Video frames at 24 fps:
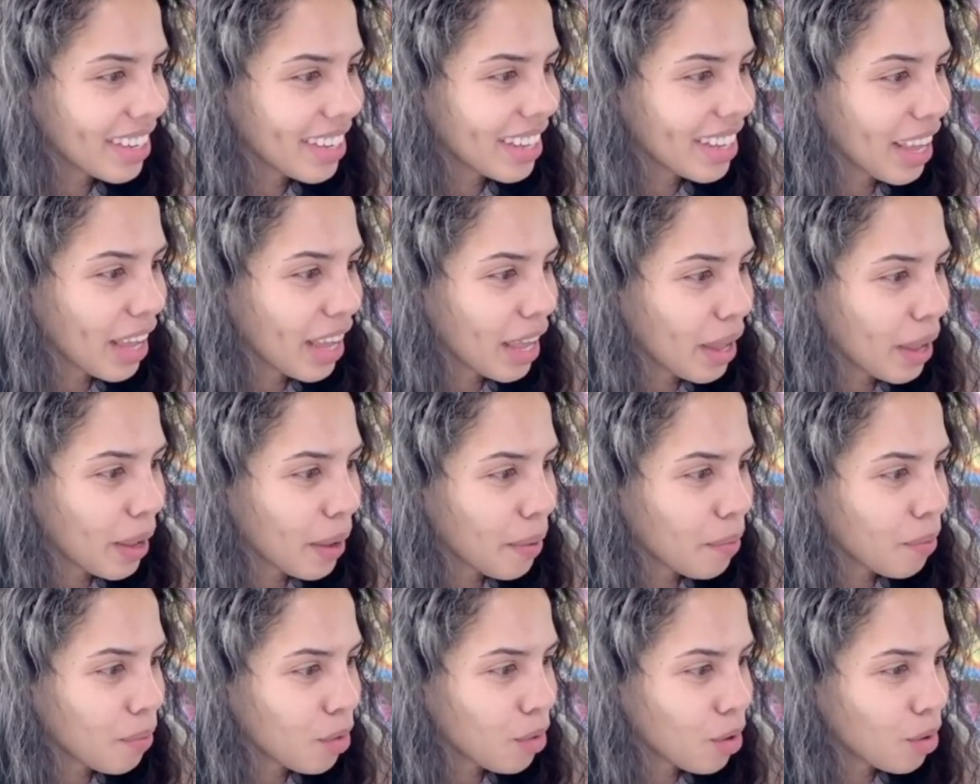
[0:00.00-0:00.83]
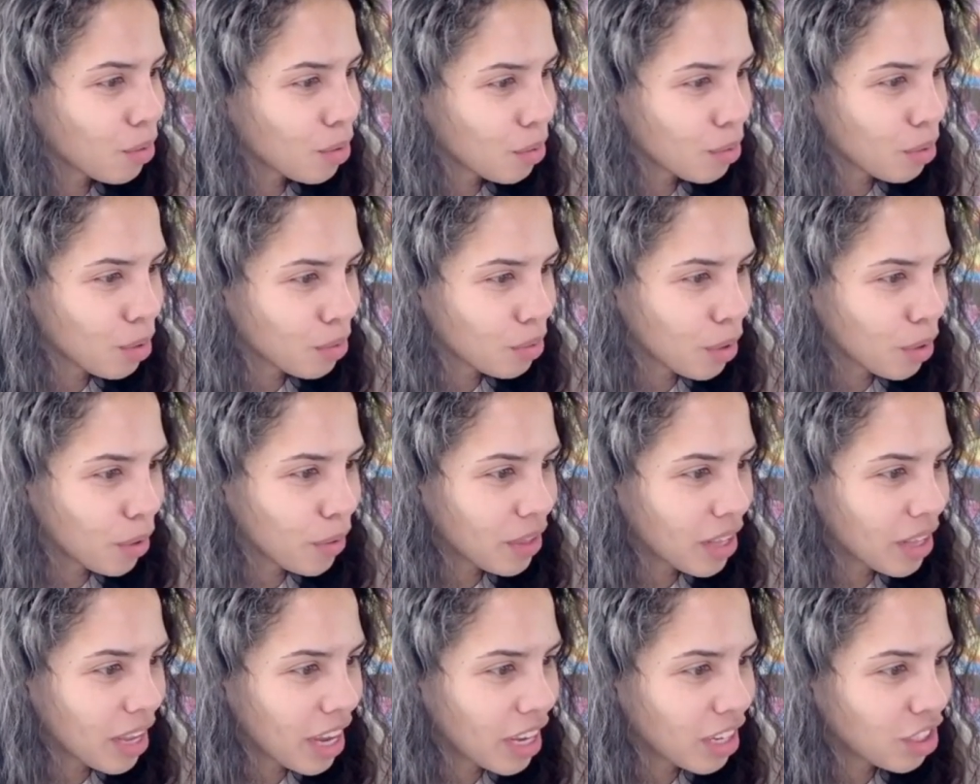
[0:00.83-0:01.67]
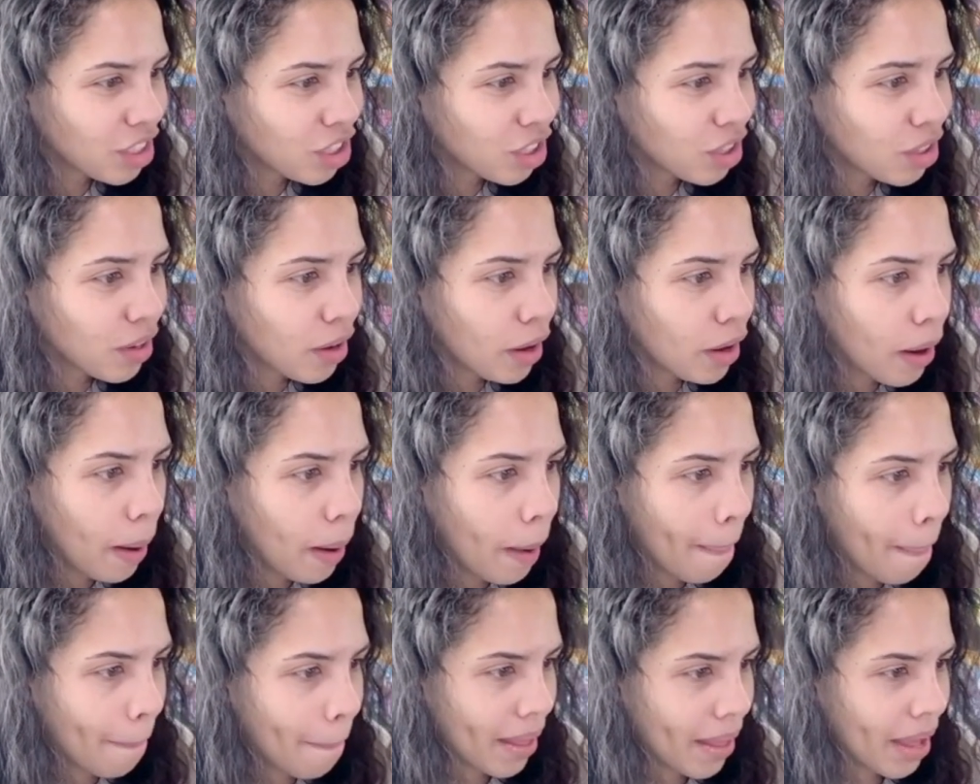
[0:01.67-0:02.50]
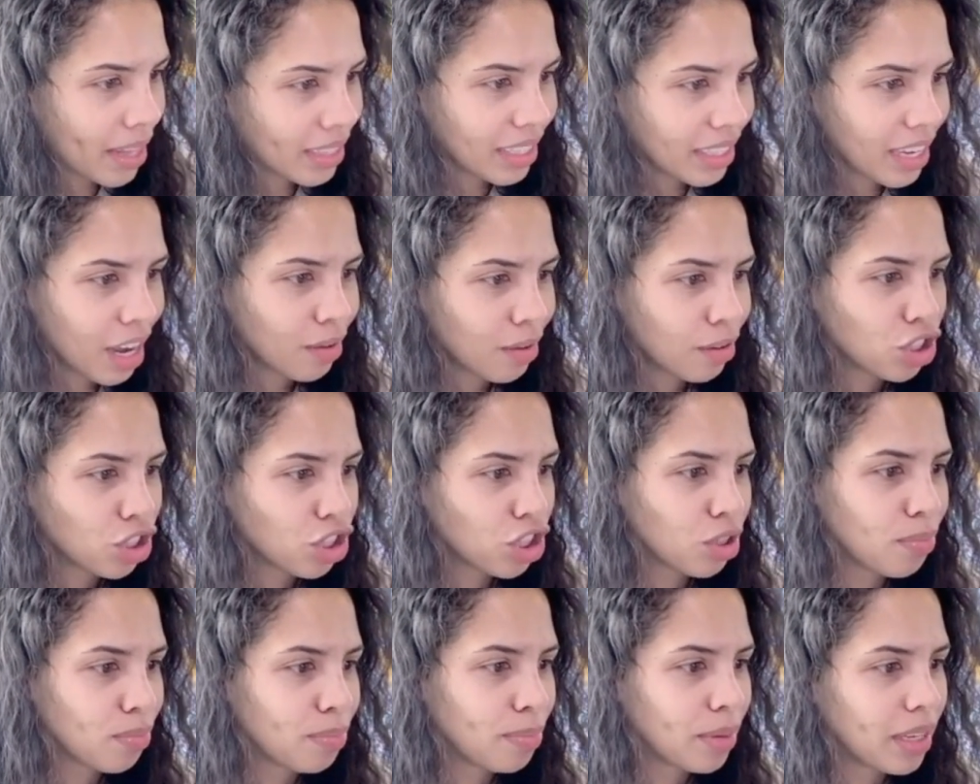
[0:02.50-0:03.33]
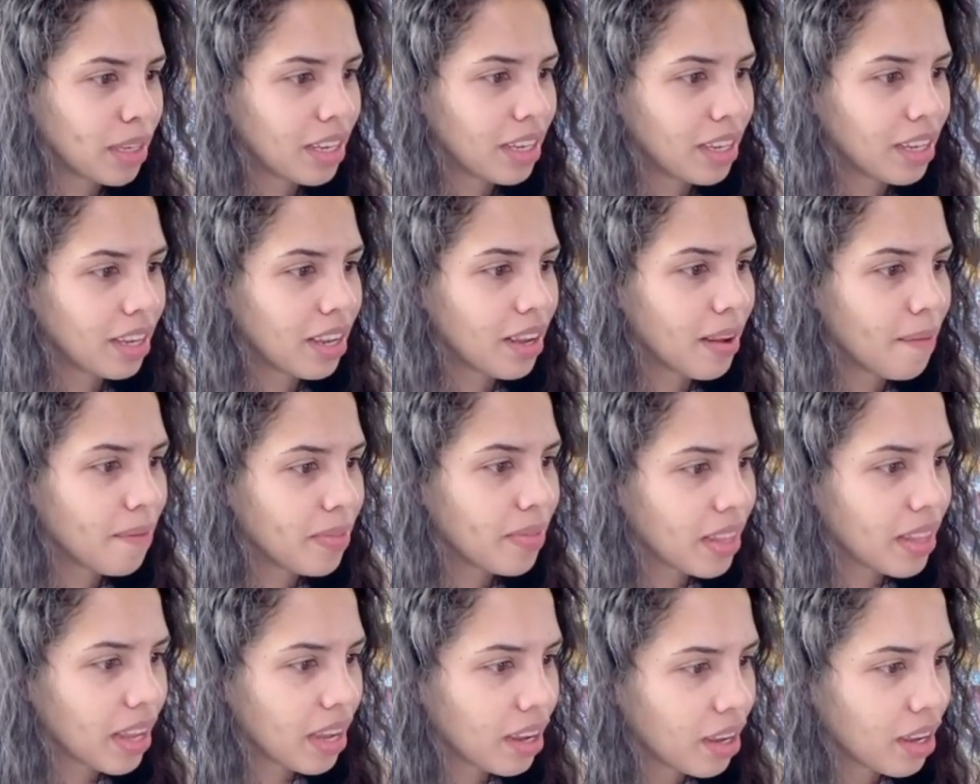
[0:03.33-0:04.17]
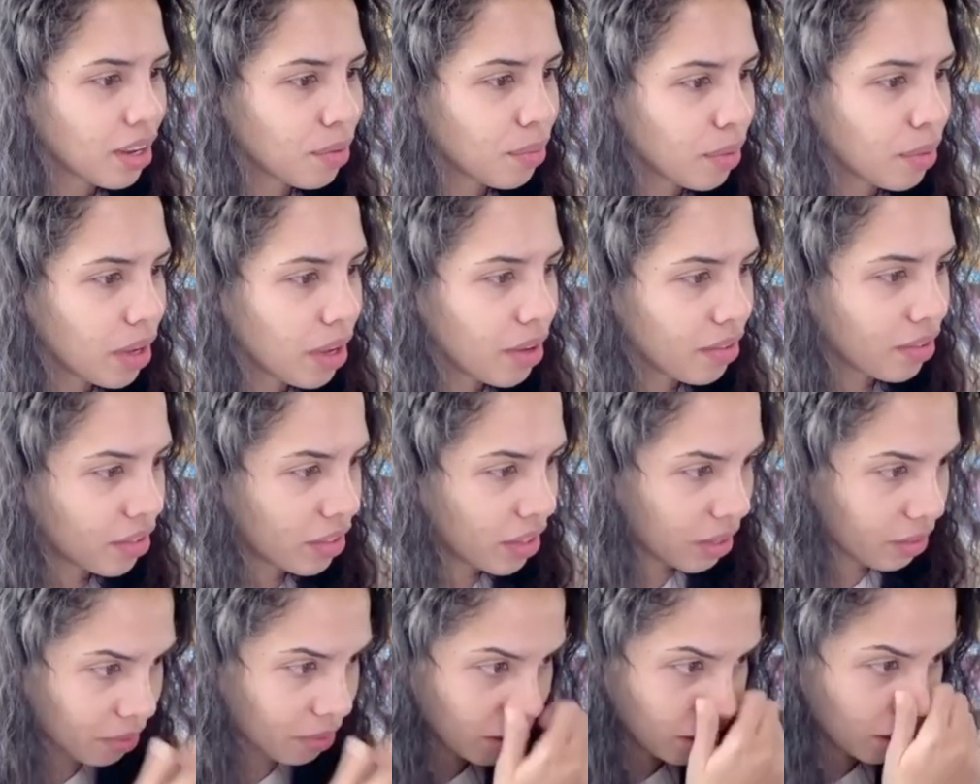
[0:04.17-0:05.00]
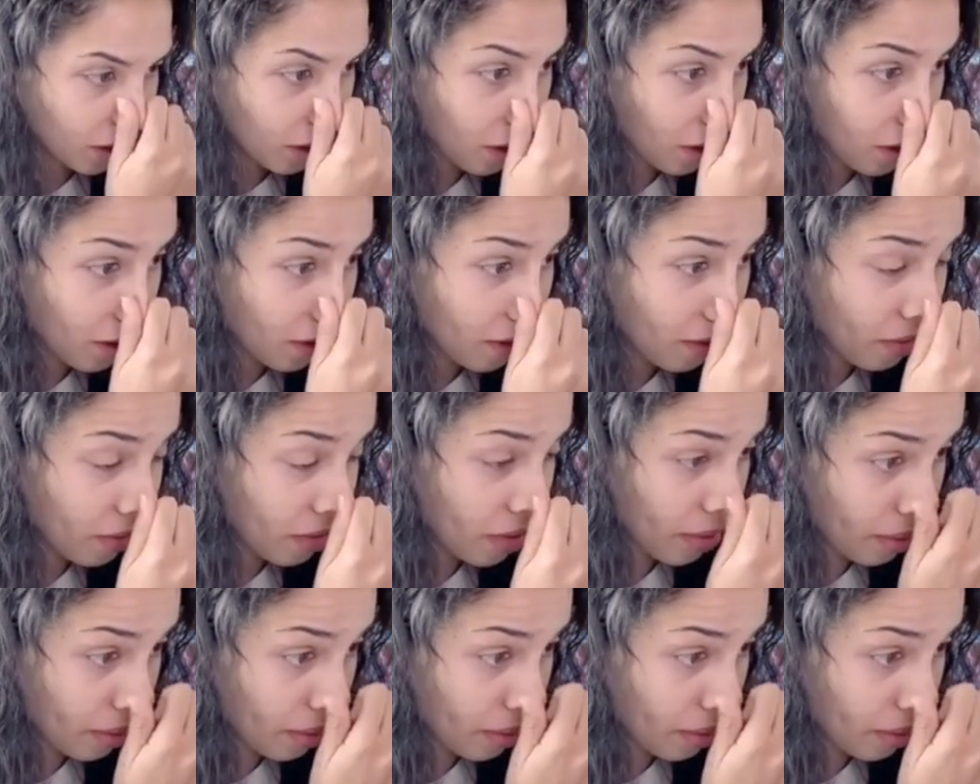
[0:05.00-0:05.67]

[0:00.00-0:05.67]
Okay, whoa, whoa, whoa, whoa. That's how it should be. That unwavering resolve.